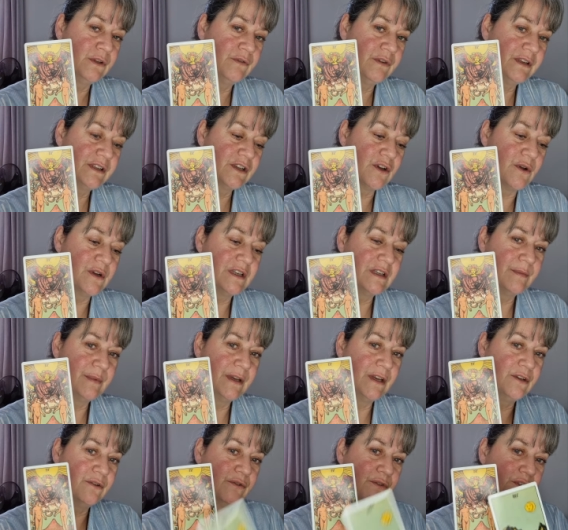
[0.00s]
There is going to
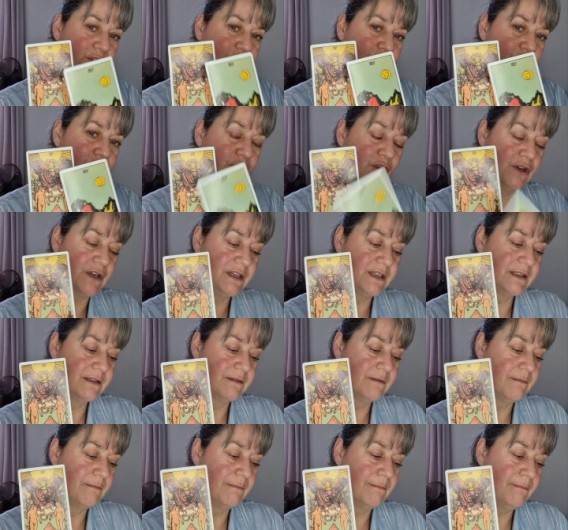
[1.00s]
be another
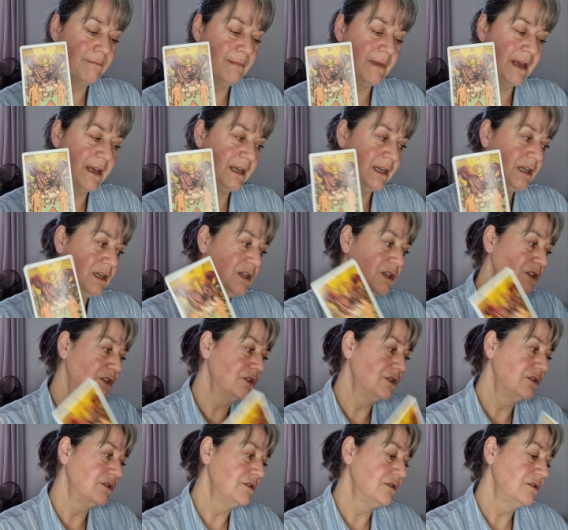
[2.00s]
choice
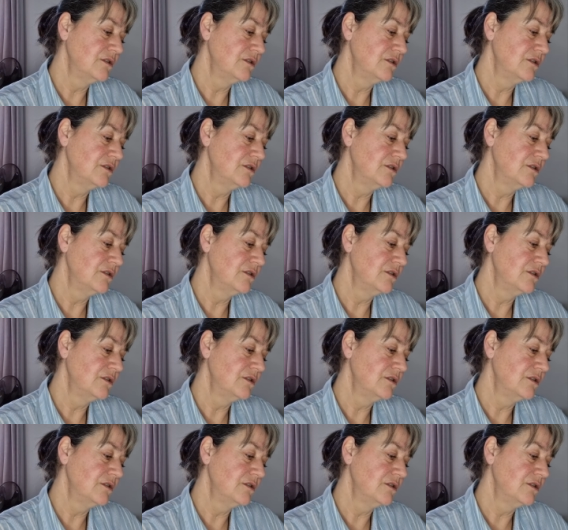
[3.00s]
made.